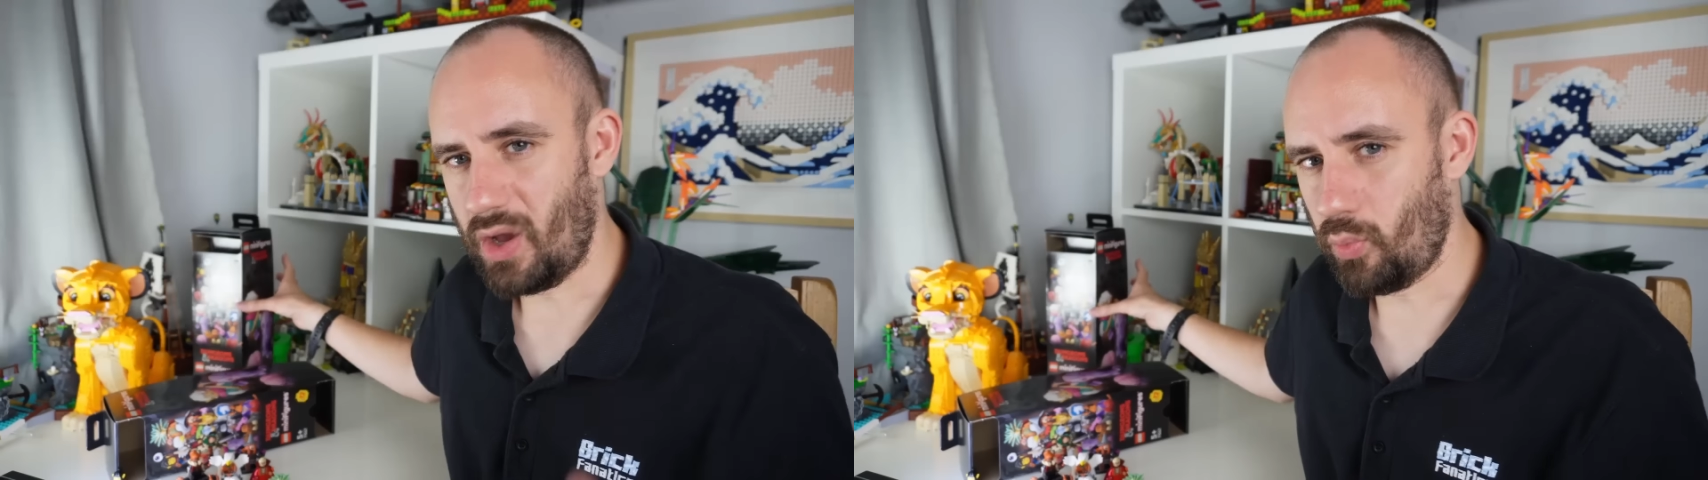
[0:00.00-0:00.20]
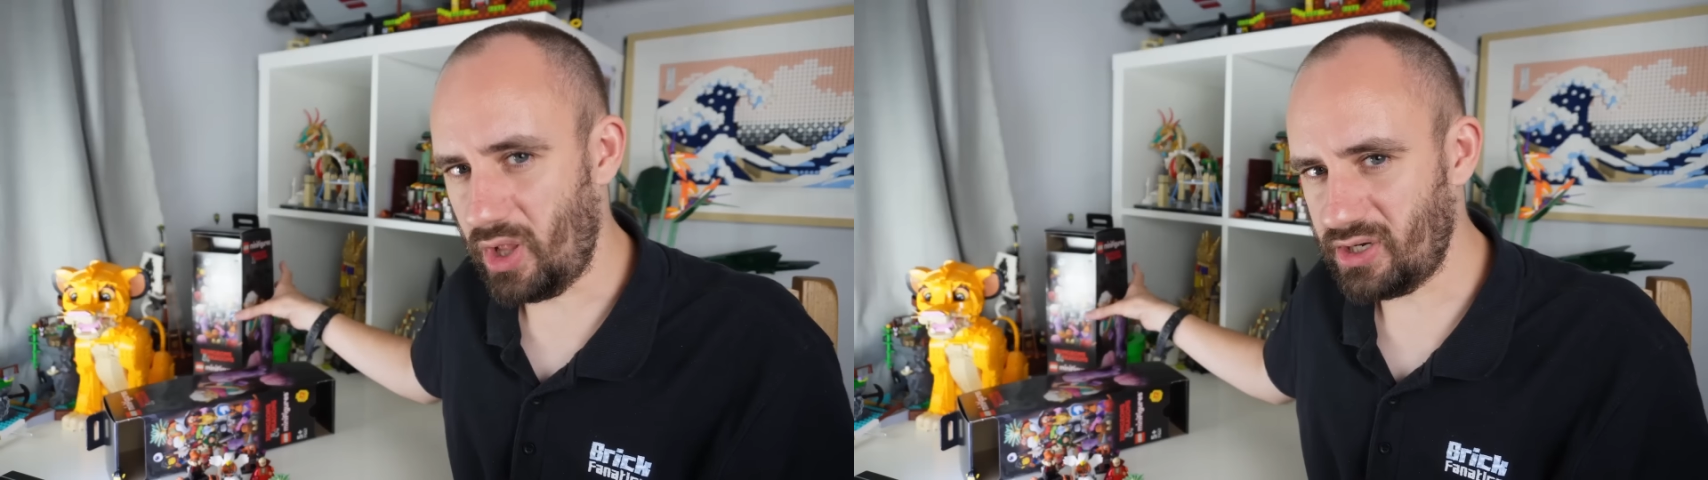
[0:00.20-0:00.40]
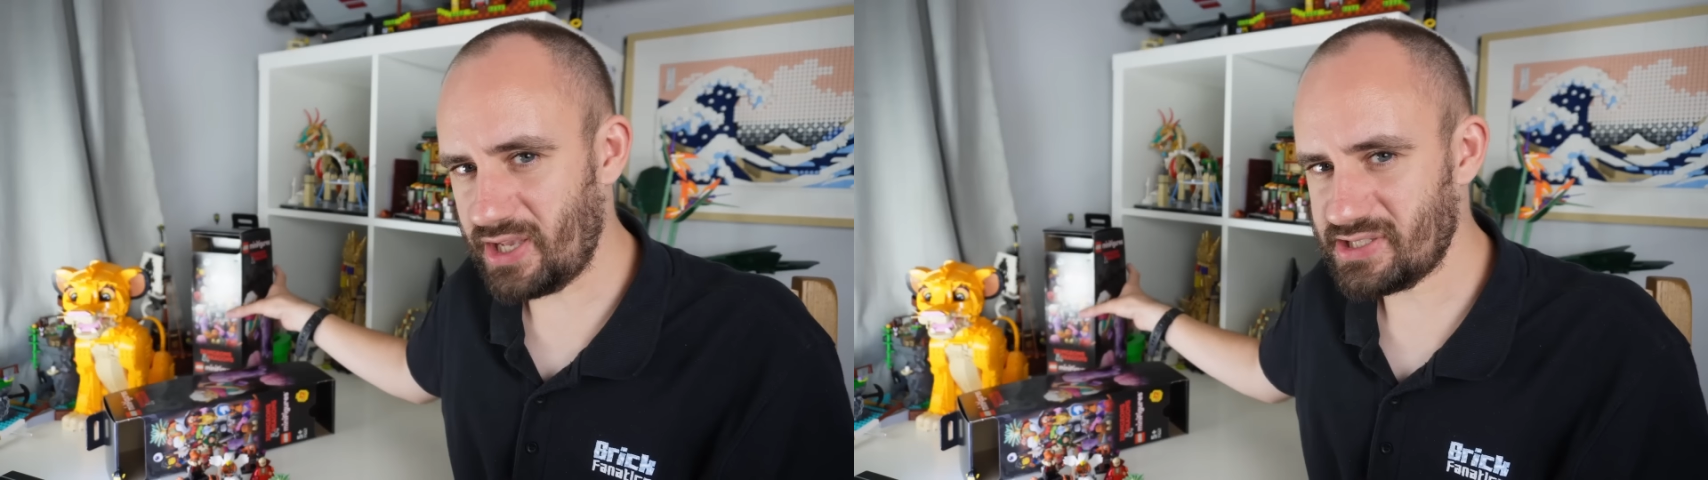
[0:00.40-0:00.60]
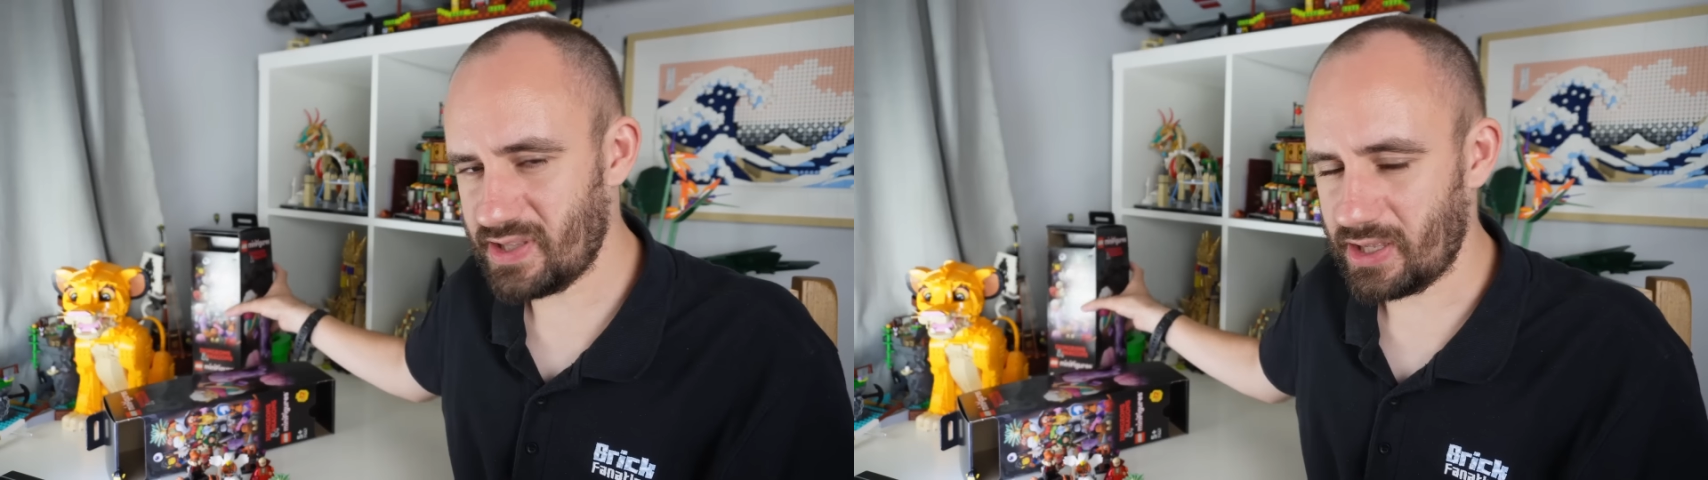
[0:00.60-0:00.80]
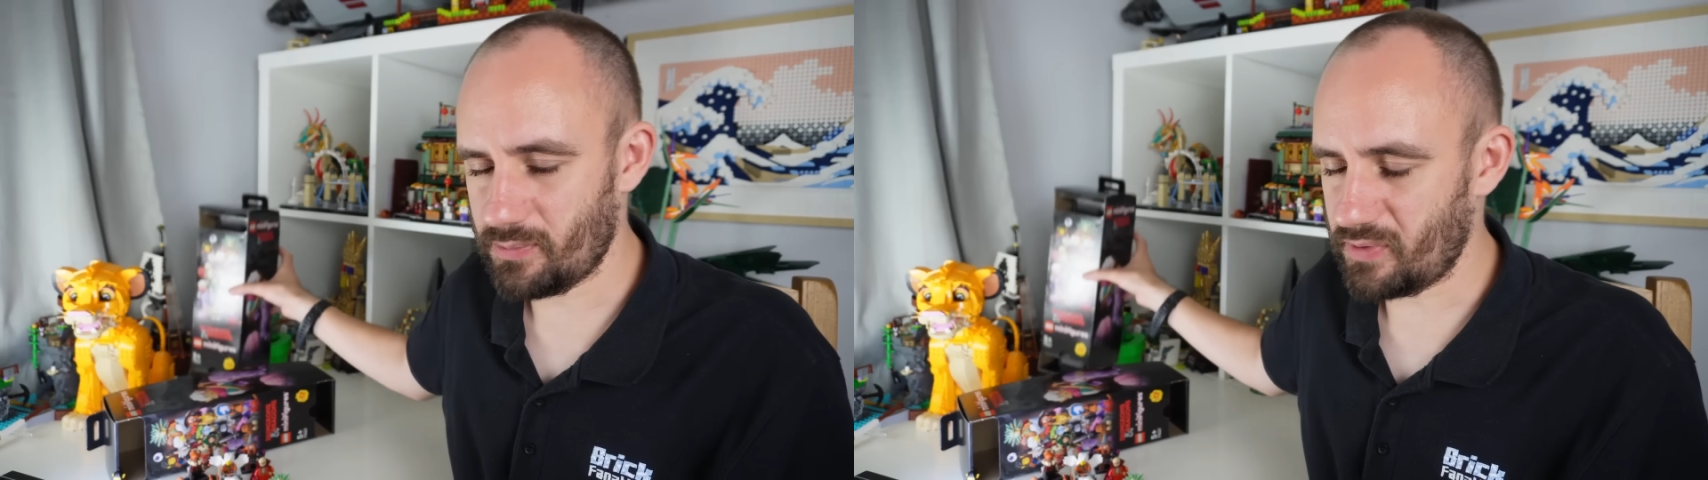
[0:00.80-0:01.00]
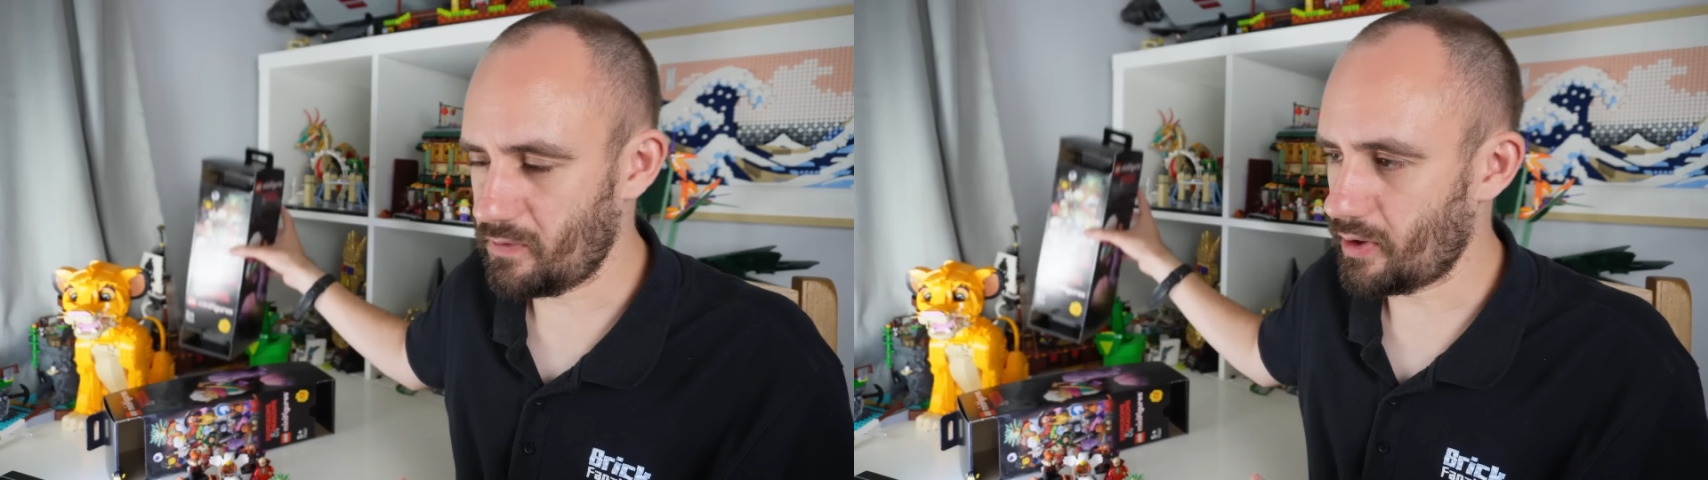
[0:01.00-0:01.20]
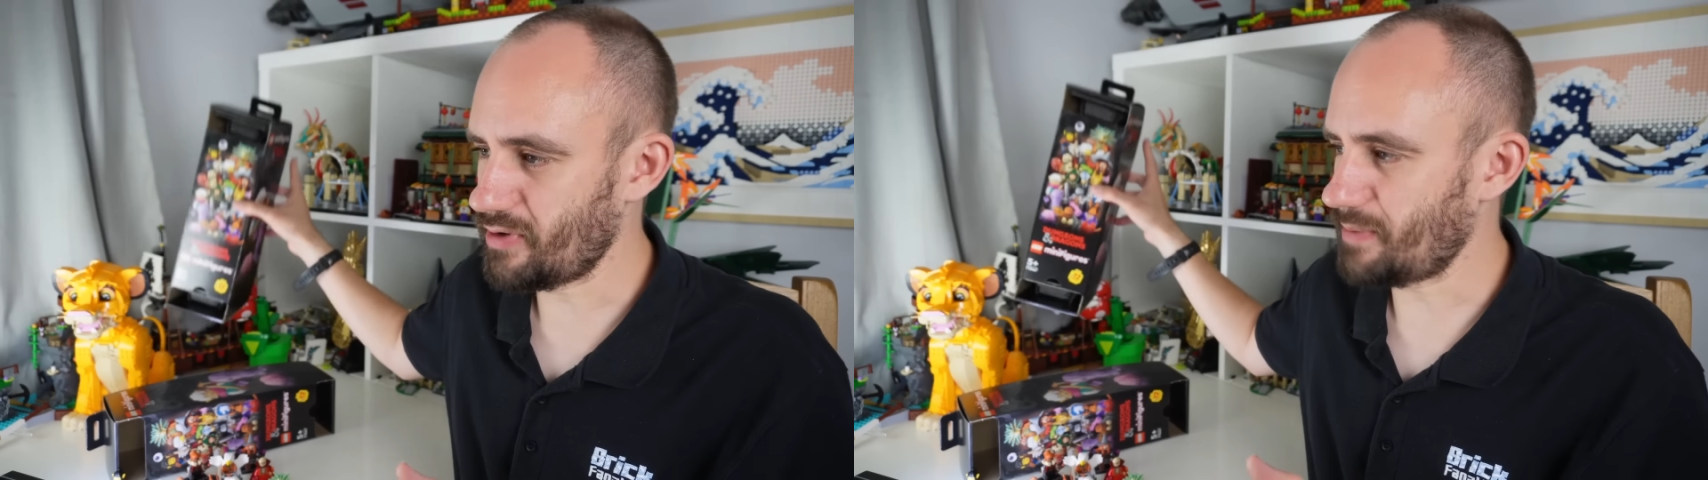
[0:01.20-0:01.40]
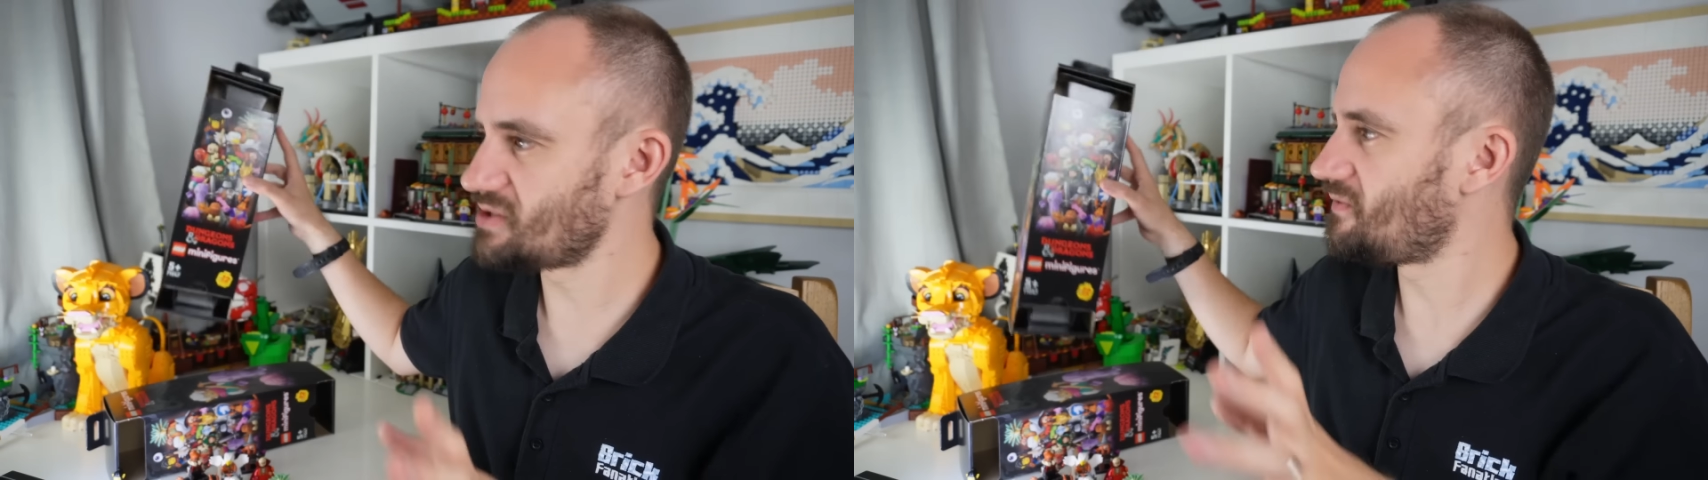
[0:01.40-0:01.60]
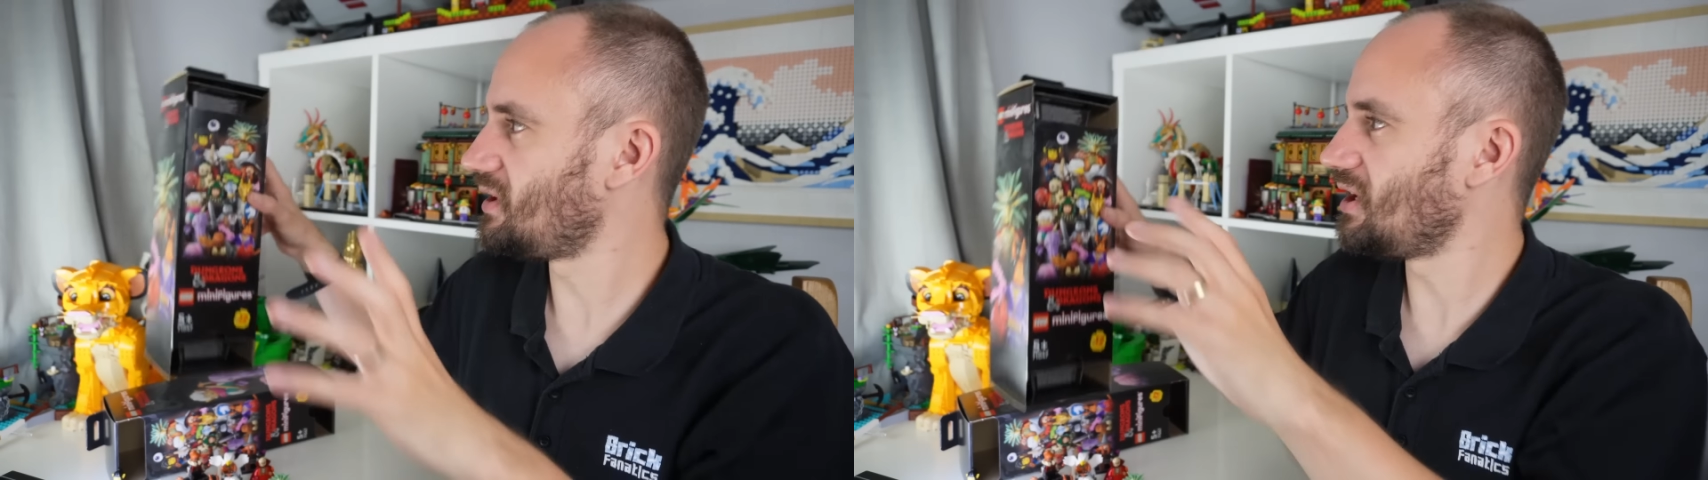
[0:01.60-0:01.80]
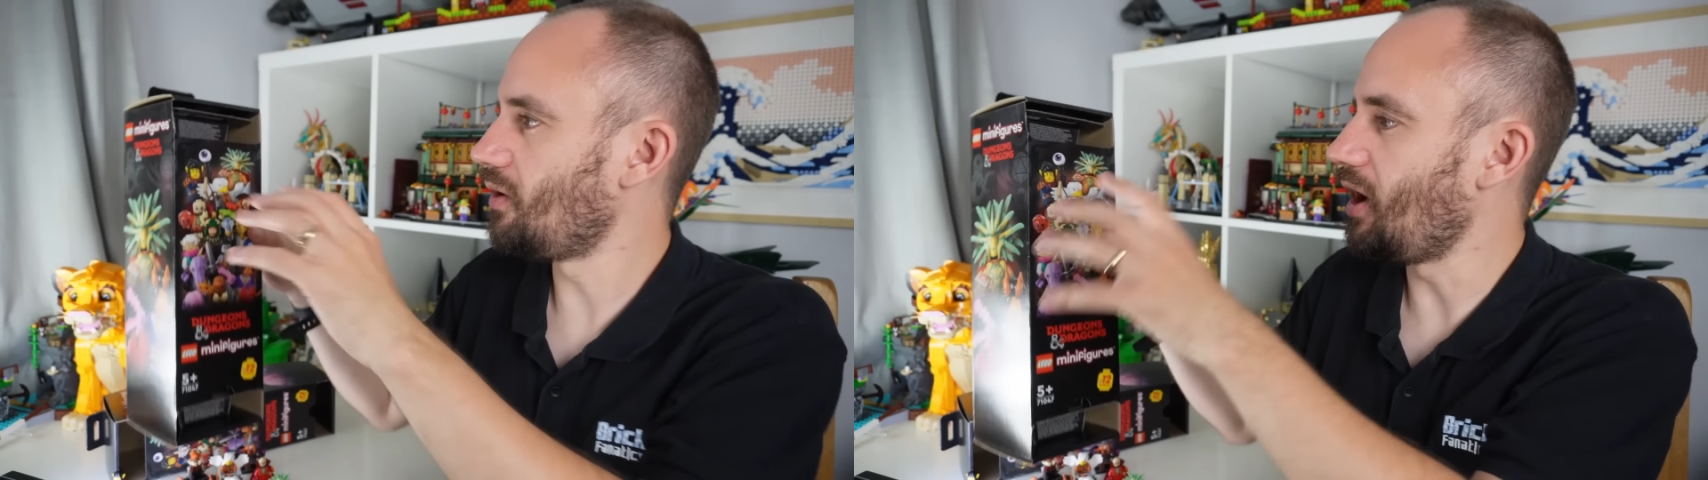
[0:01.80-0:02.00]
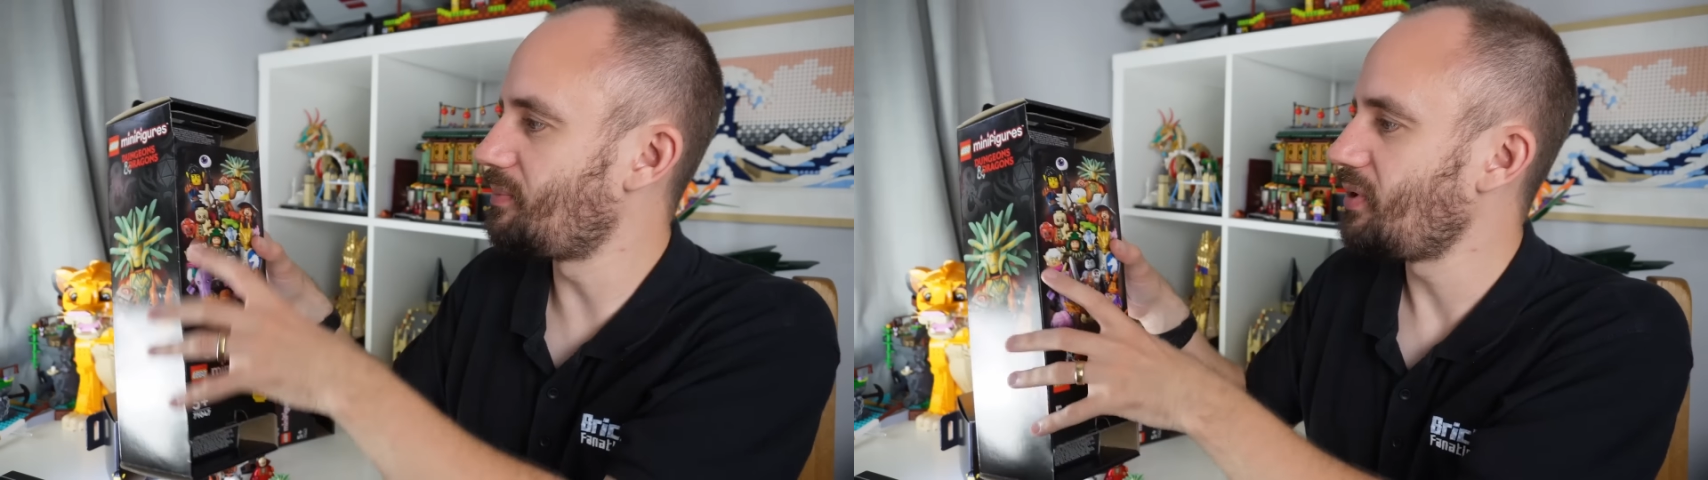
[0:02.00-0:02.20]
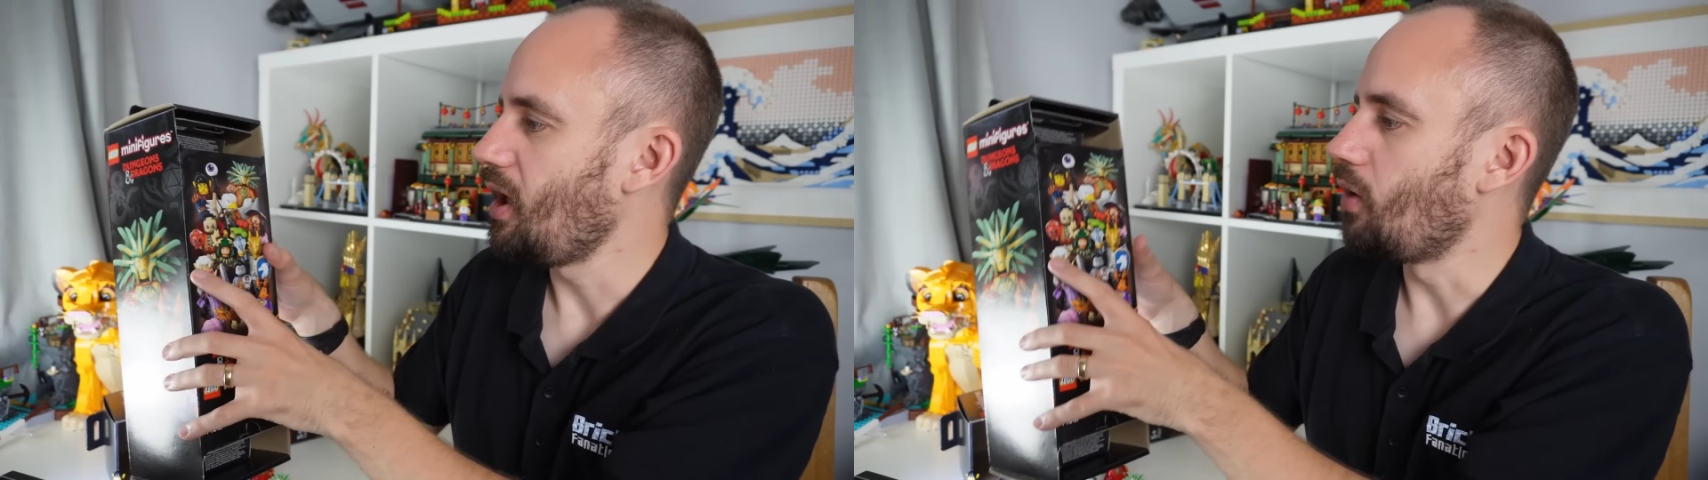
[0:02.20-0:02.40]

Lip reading: Now, one last thing before I wrap this video up,